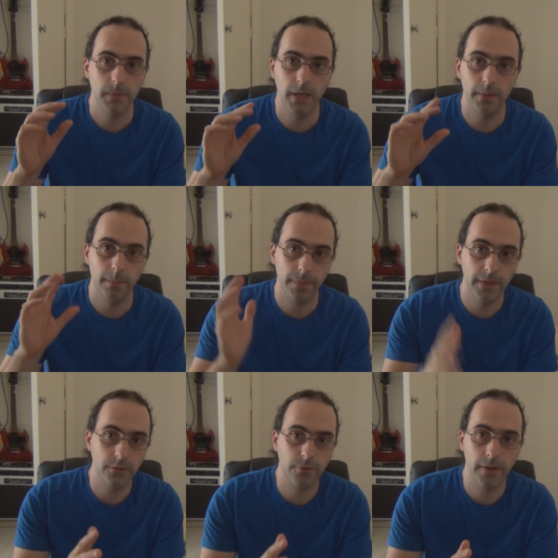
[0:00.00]
you know,
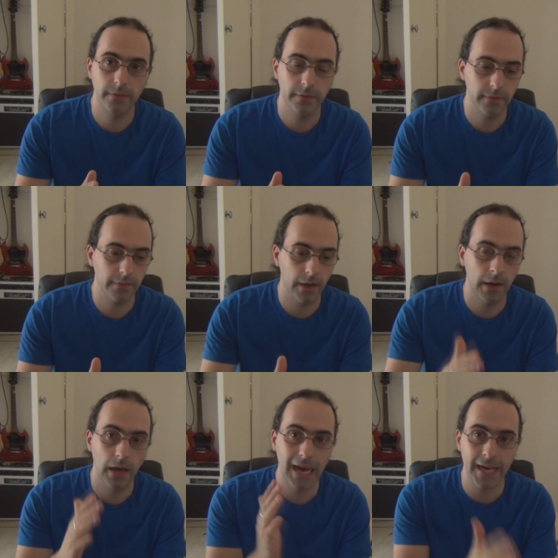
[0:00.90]
these transistors
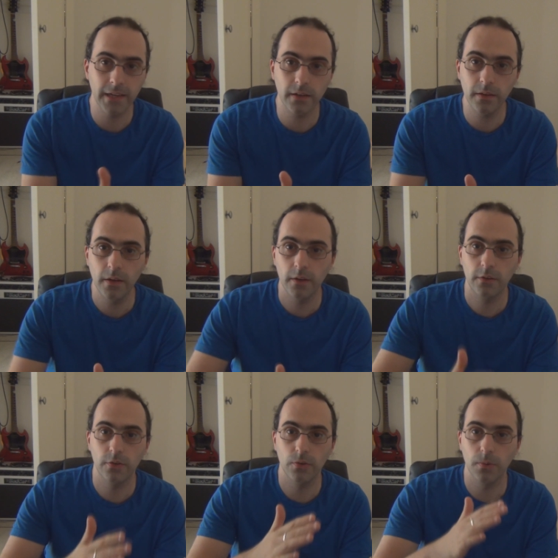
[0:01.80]
are 80
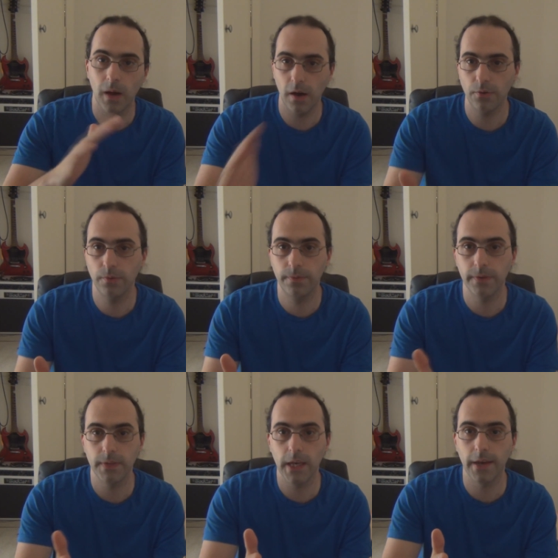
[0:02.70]
to
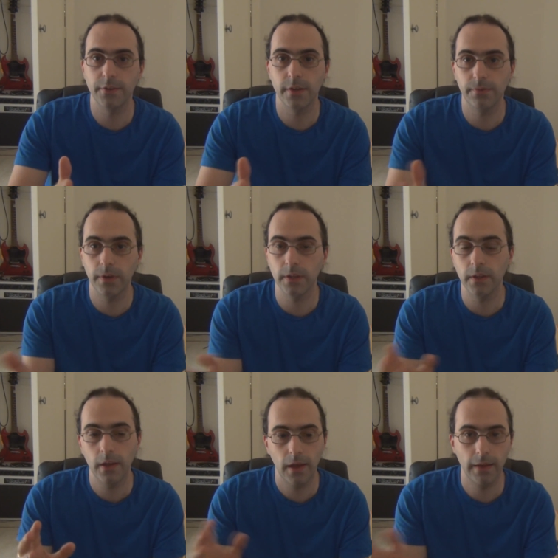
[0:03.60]
150
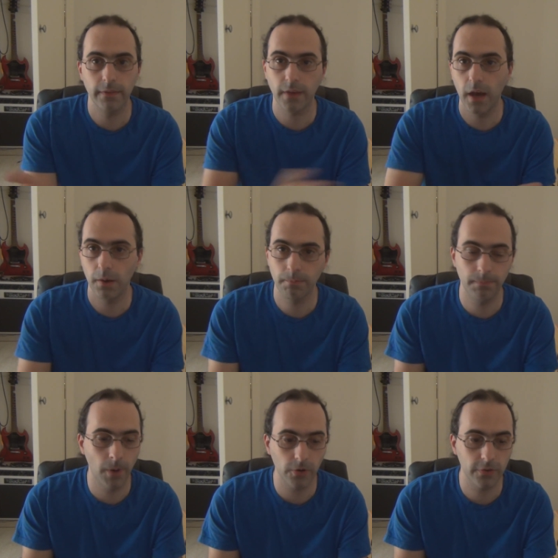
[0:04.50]
HFE and there's a
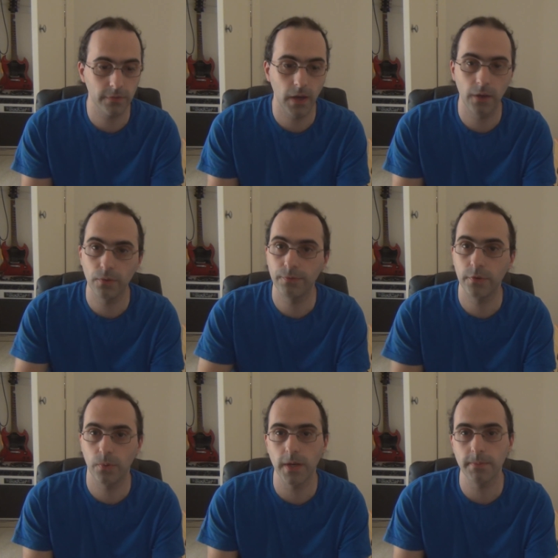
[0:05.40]
box of 100 for
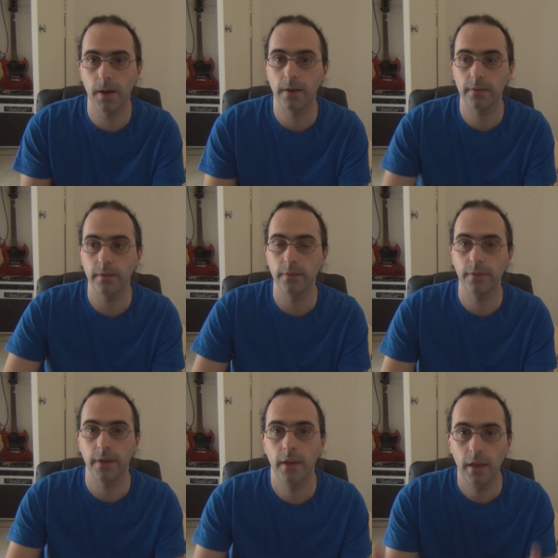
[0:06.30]
20 bucks and
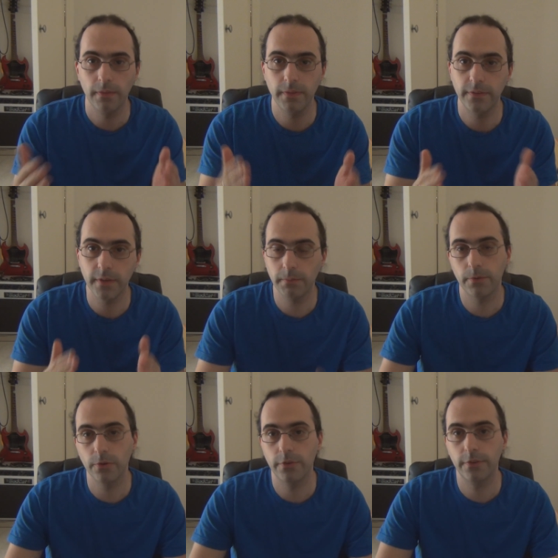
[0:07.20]
it's like, this
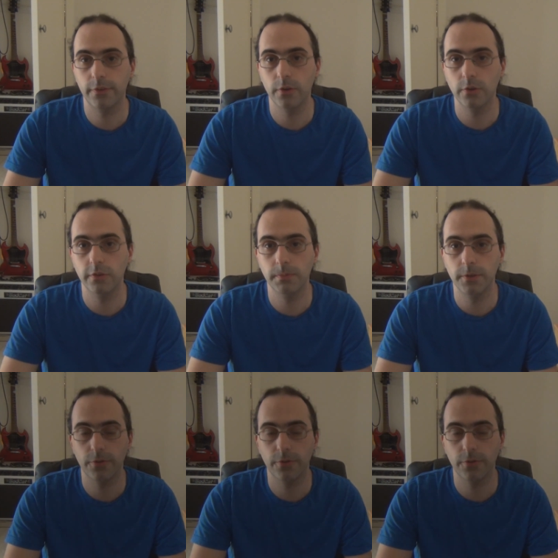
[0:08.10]
seems good, too good to be